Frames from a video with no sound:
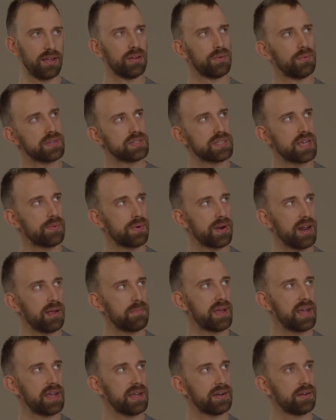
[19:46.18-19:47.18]
Was that what I
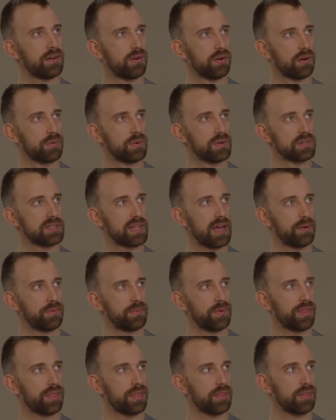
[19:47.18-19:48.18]
paid or was that
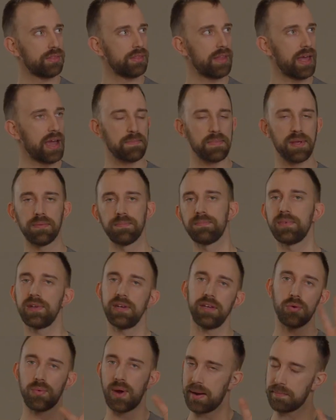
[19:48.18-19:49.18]
with 9mm?
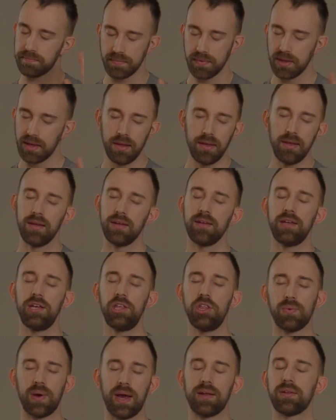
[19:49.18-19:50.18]

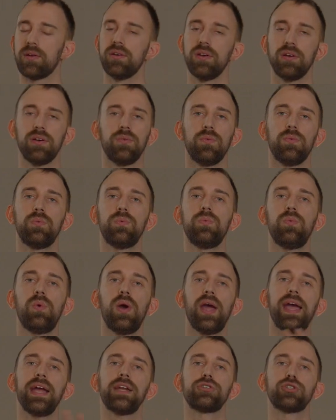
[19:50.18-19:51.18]
Either way,
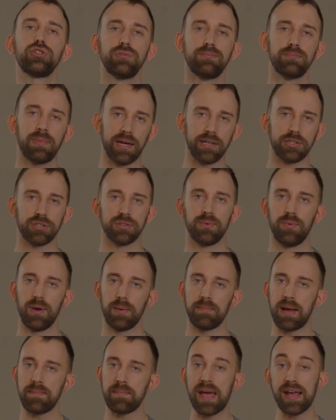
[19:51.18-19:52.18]
way too much.
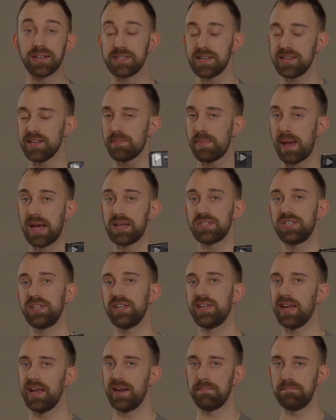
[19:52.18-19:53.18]
When my magazine capacity
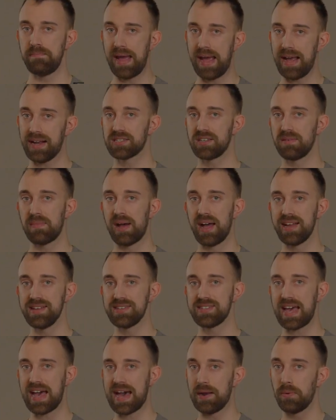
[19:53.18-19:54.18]
can
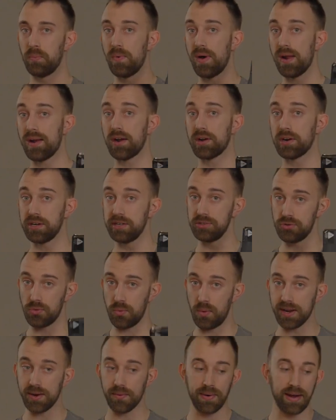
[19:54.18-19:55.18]
maximize at
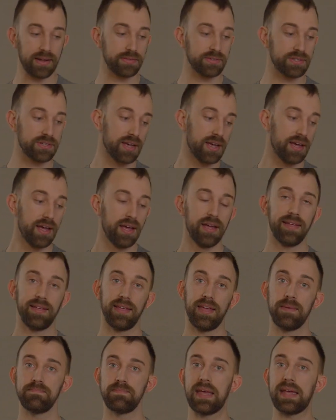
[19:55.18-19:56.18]
120 rounds,
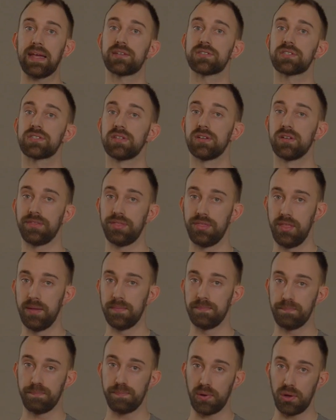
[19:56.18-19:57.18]
it makes the
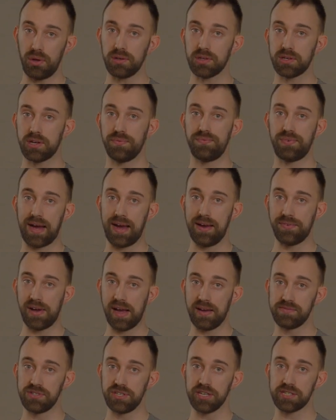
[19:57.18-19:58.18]
bulk
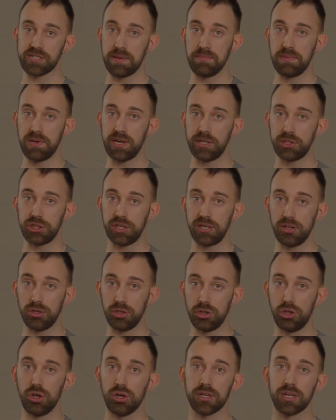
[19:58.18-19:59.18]
5.56 ammunition
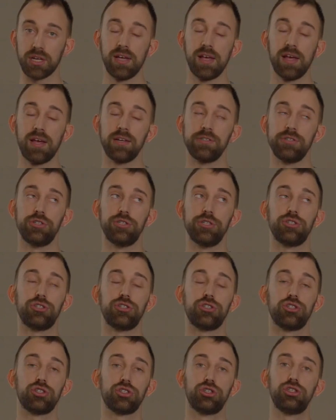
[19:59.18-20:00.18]
look
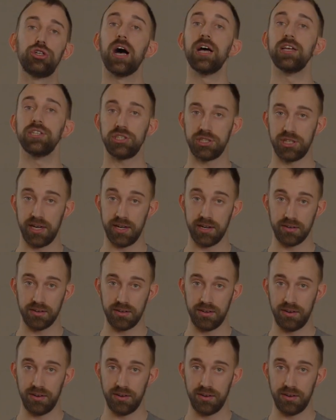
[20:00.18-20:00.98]
disgusting.